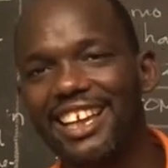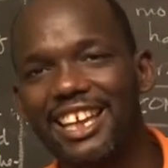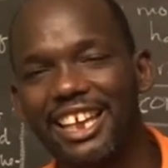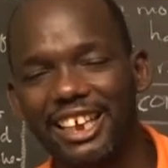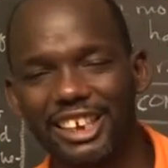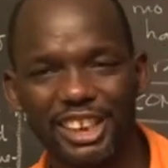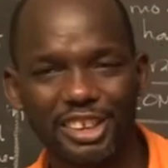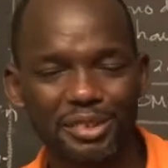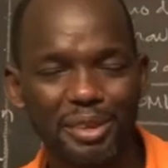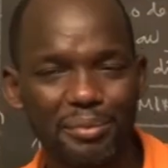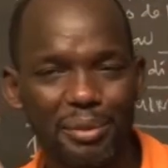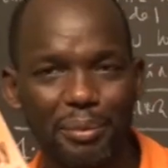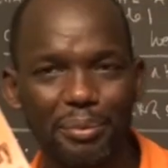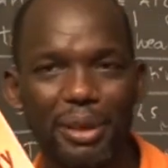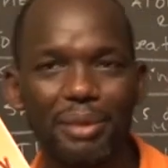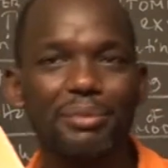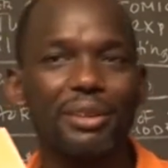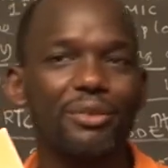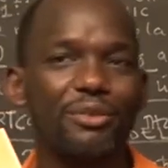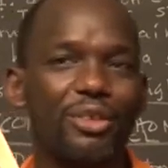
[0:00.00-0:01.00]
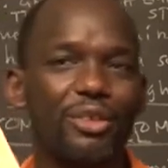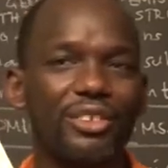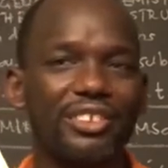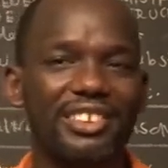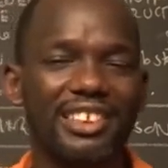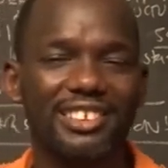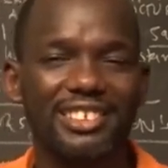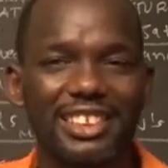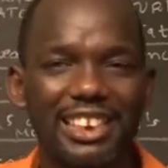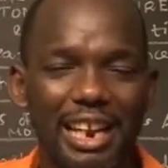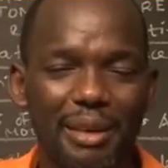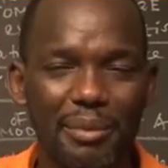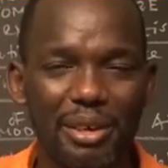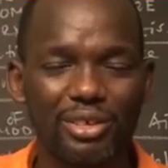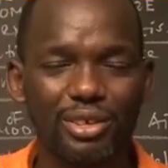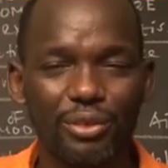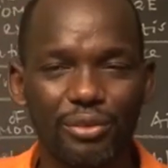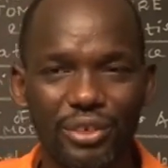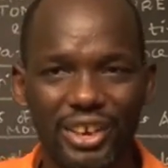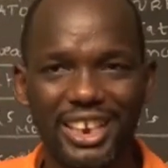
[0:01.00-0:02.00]
It is not prepared by following the syllabus
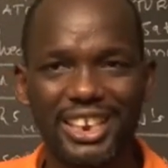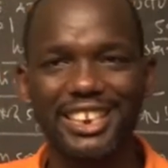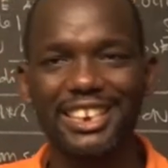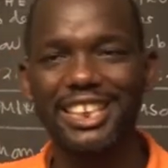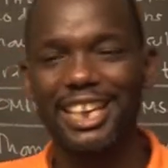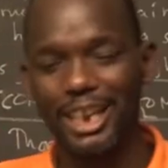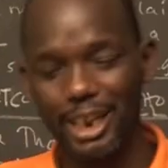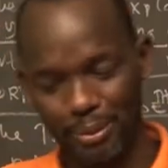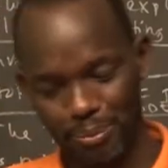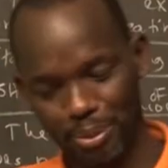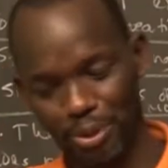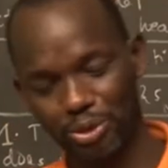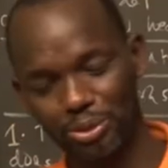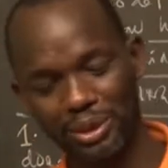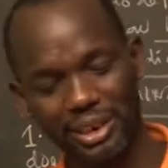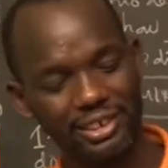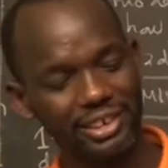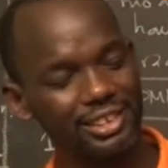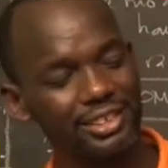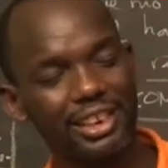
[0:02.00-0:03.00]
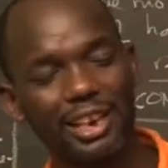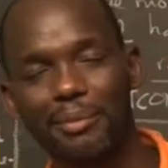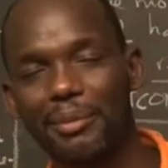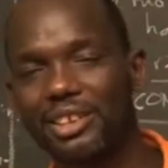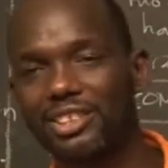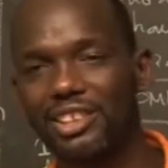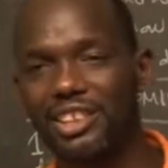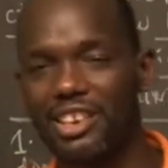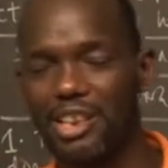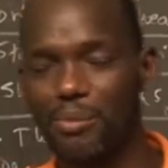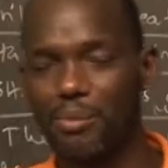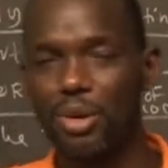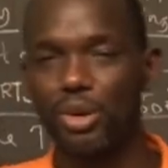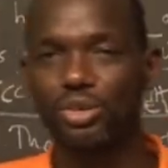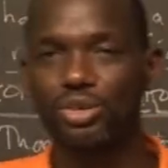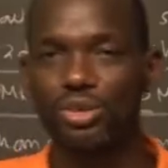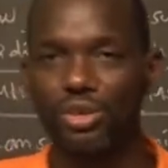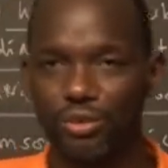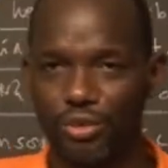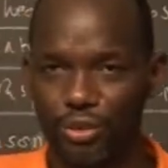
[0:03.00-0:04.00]
of India and possibly the syllabus in the
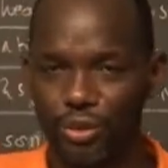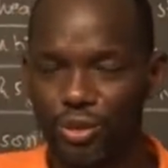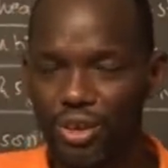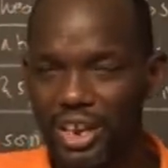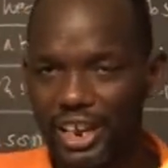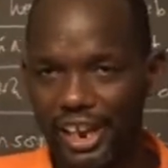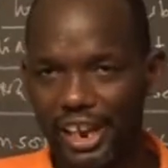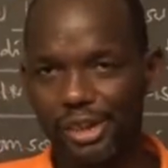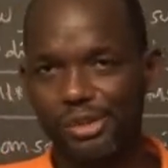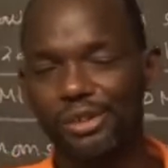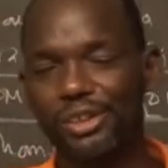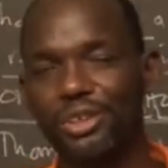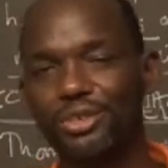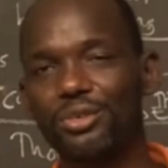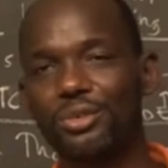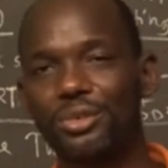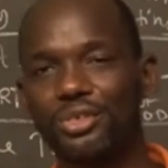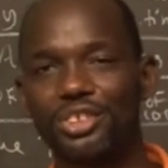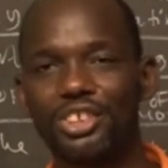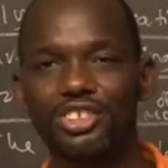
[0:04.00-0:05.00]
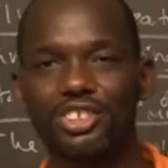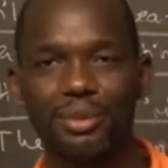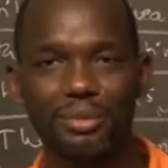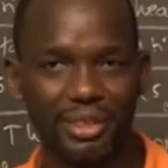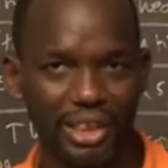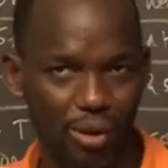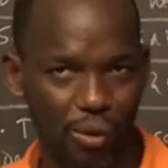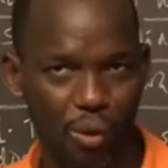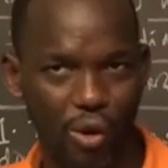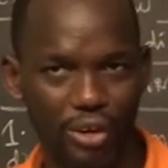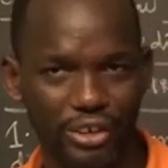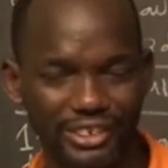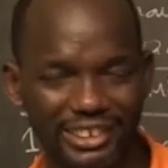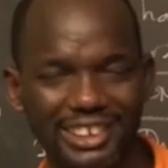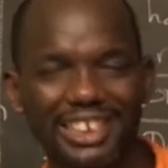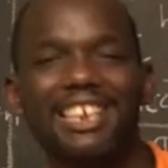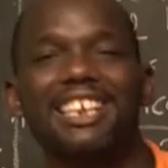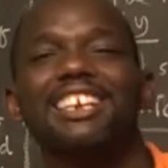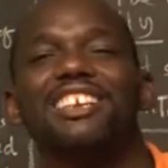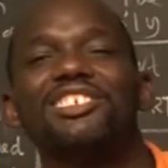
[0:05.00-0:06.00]
most of the educational system in the world.
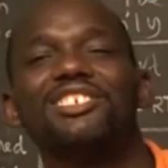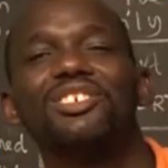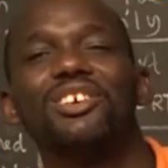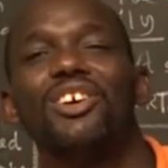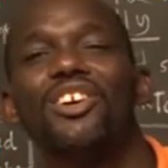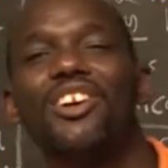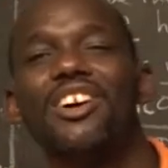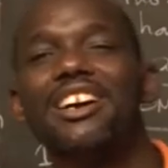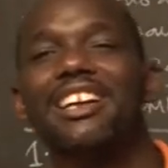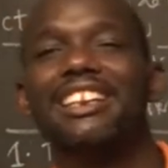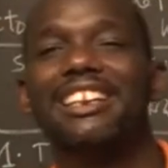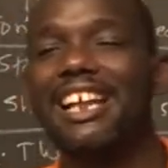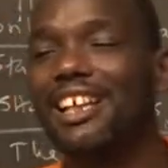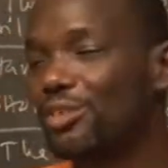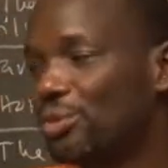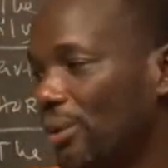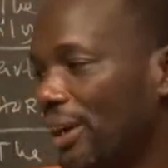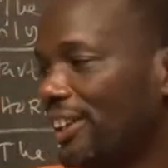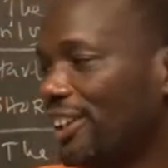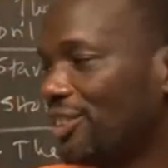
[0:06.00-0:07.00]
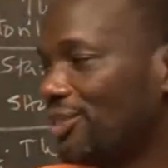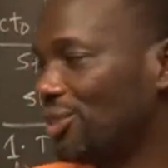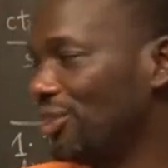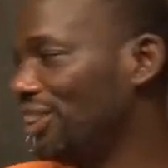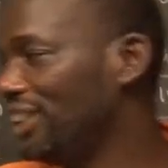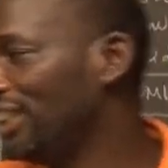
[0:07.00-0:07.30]
So that's why that you